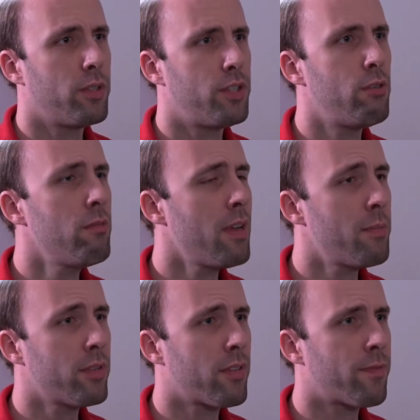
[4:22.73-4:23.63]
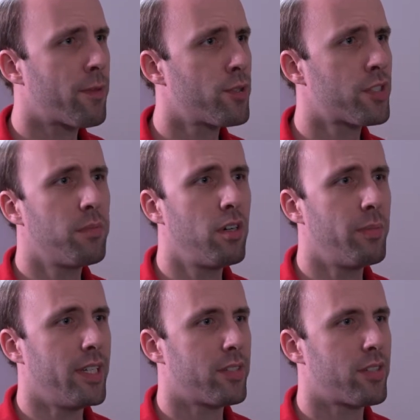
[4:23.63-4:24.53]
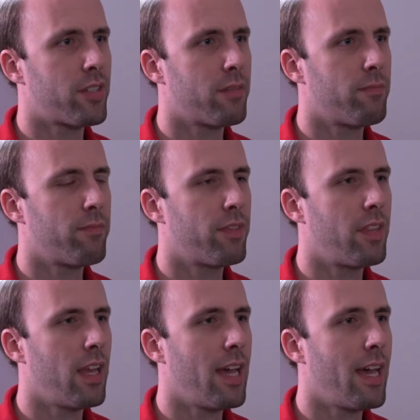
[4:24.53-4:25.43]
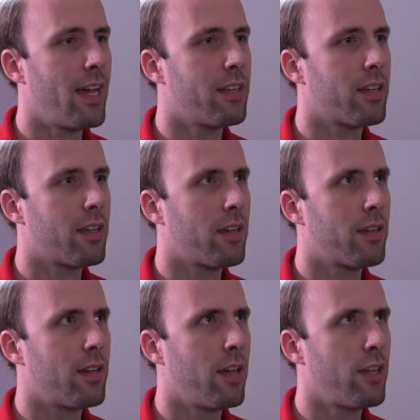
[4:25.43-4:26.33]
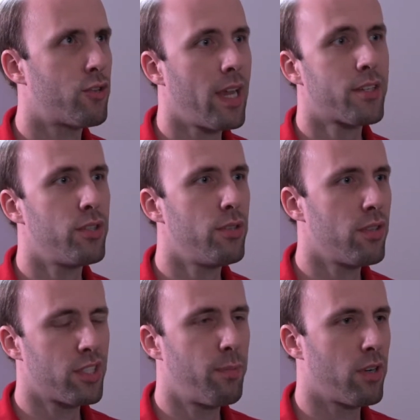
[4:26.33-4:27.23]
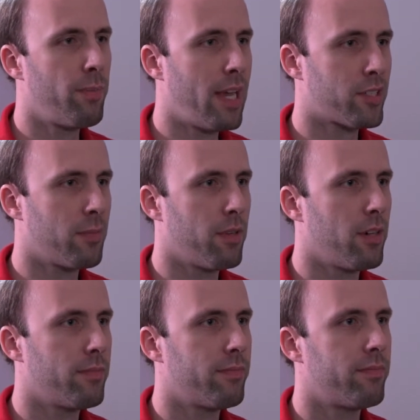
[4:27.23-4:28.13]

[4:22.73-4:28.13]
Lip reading: do you remember the first moment that attracted you to the sport of basketball?